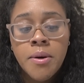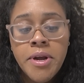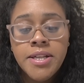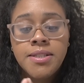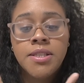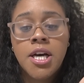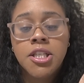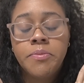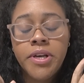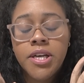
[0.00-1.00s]
It
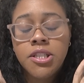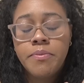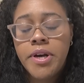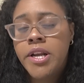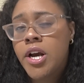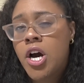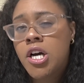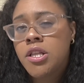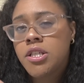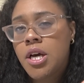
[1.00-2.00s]
sucks because depending
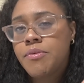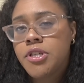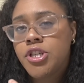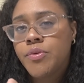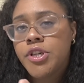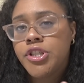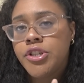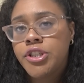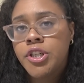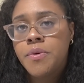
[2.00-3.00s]
on the type of situation
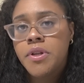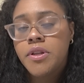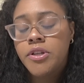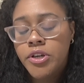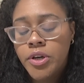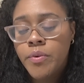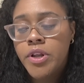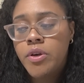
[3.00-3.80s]
you're dealing with,